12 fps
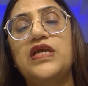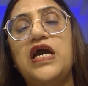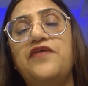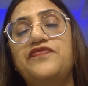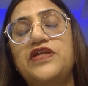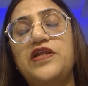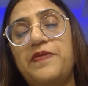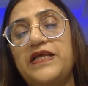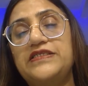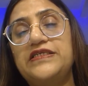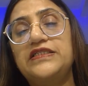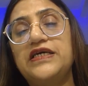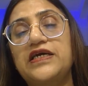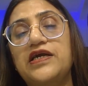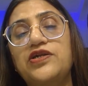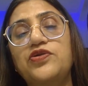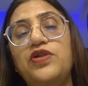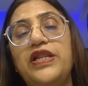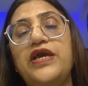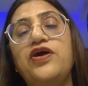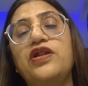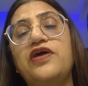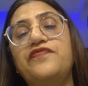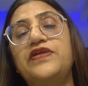After pressing the Ctrl A
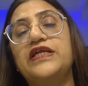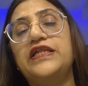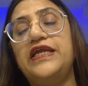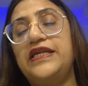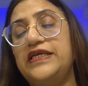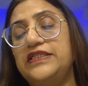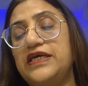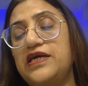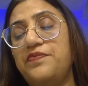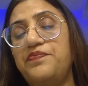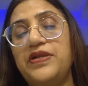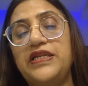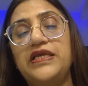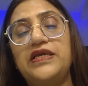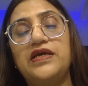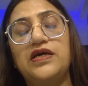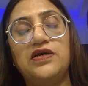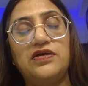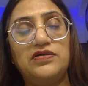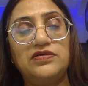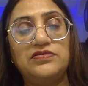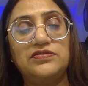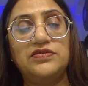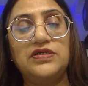or after creating the
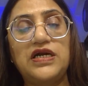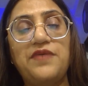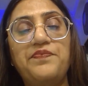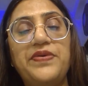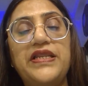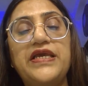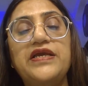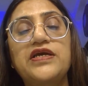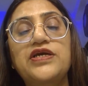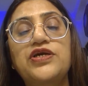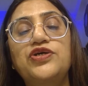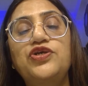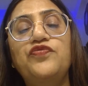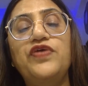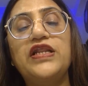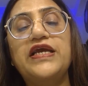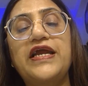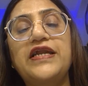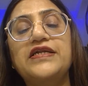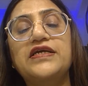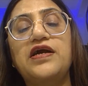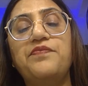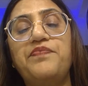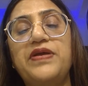company, you will get
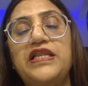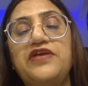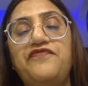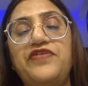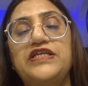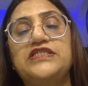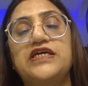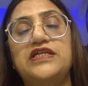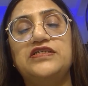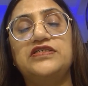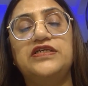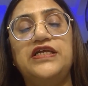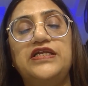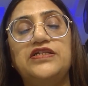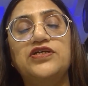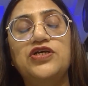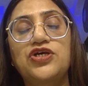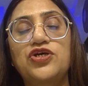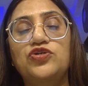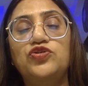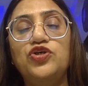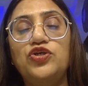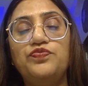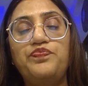company feature screen.
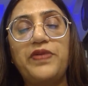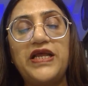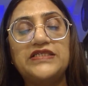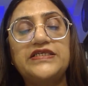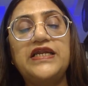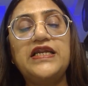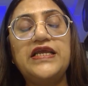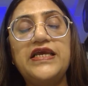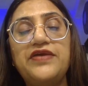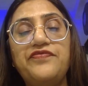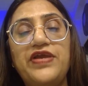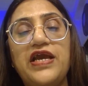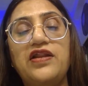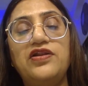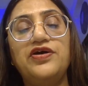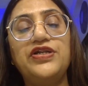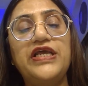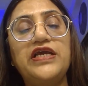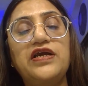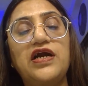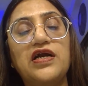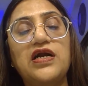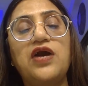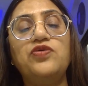So presently we are learning
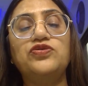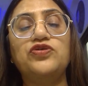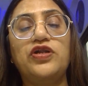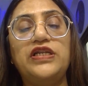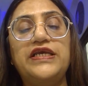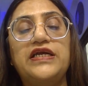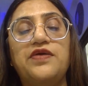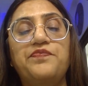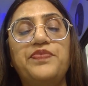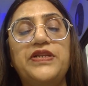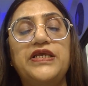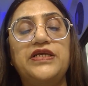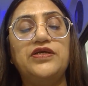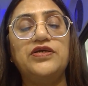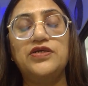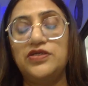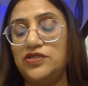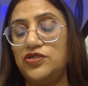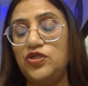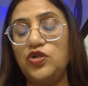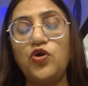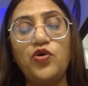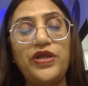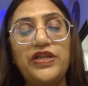accounts only company,
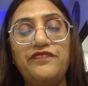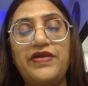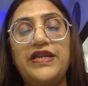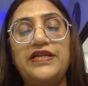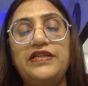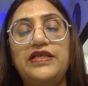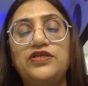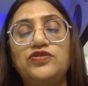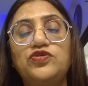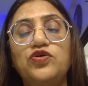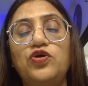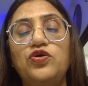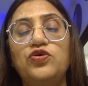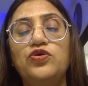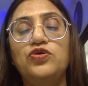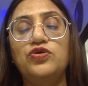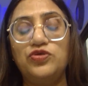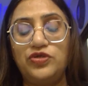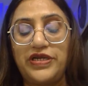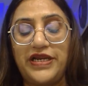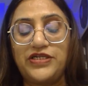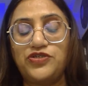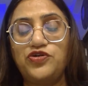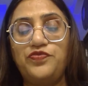no inventory. So
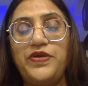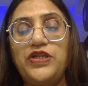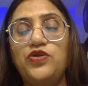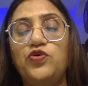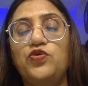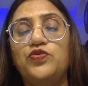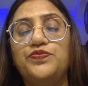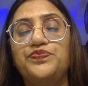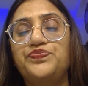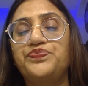it should be no,